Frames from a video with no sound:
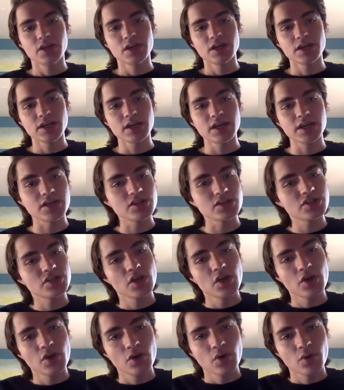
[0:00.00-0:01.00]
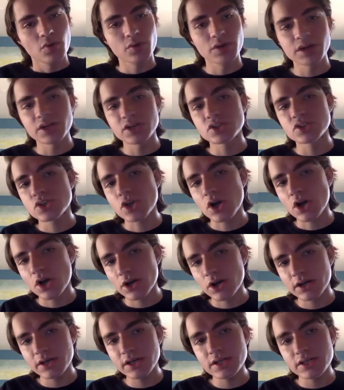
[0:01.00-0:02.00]
is we're going to
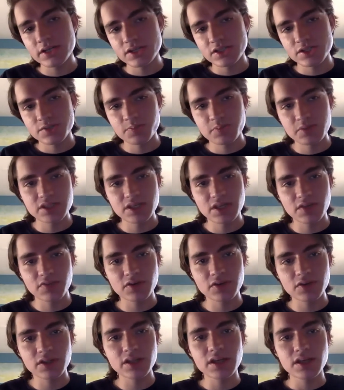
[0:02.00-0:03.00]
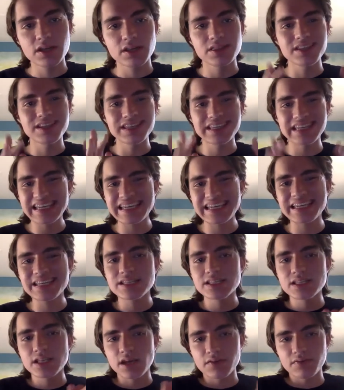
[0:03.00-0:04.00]
target specifically the
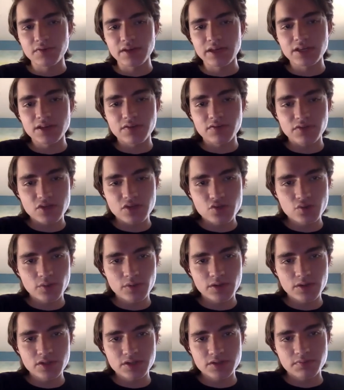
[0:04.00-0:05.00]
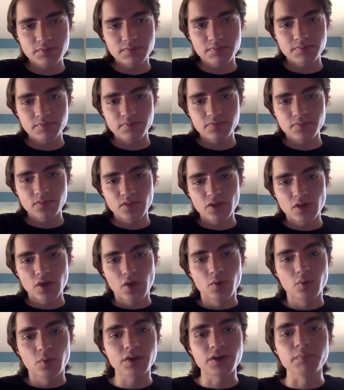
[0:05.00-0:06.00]
needs of individuals.
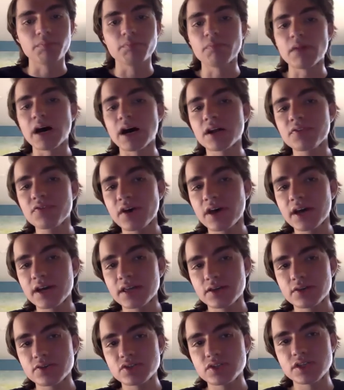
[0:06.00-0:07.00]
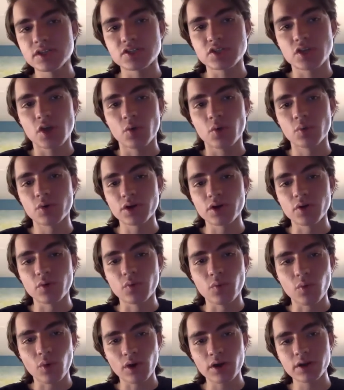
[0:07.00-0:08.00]
We're going to modify those needs. We're going to
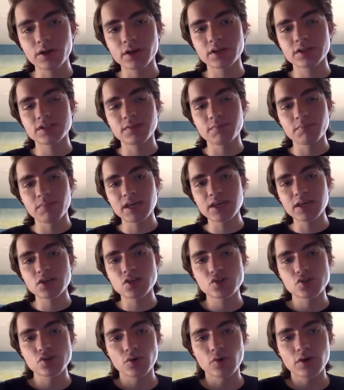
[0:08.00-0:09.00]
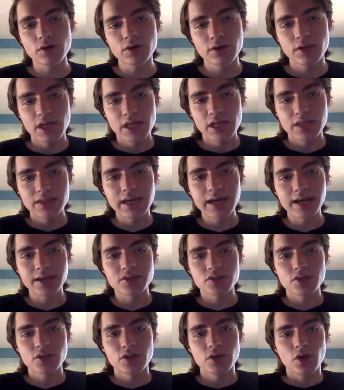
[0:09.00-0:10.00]
work to make sure that
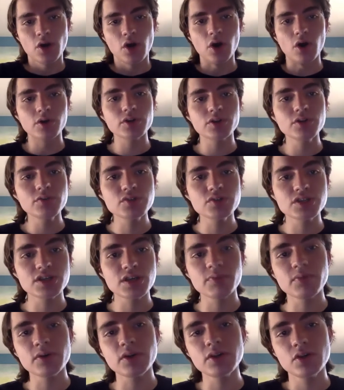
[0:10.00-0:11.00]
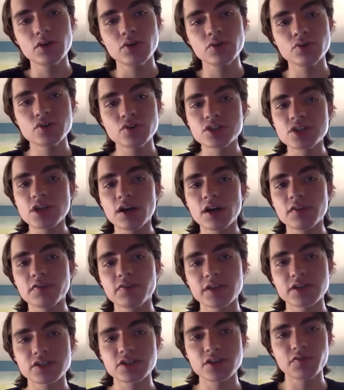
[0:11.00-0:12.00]
are you someone who just got
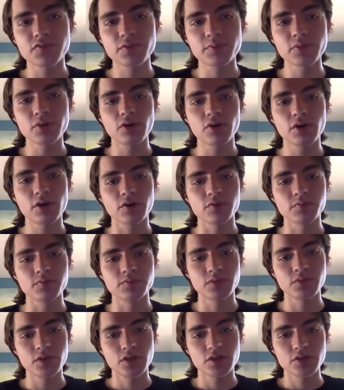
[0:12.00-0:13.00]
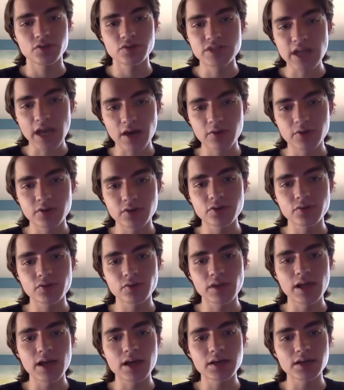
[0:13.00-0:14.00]
evicted from your home? you're down on your
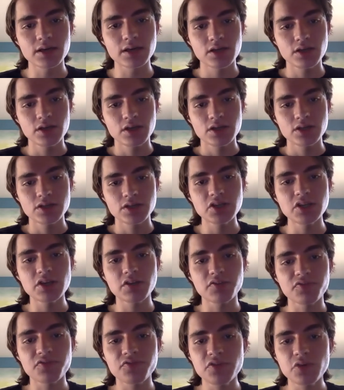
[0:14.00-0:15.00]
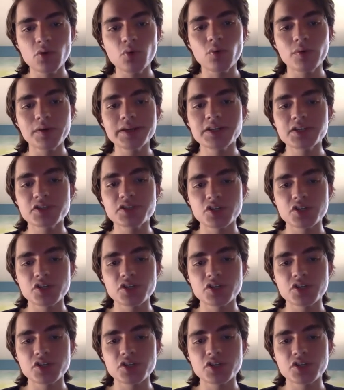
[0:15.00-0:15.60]
luck, you need a few weeks in a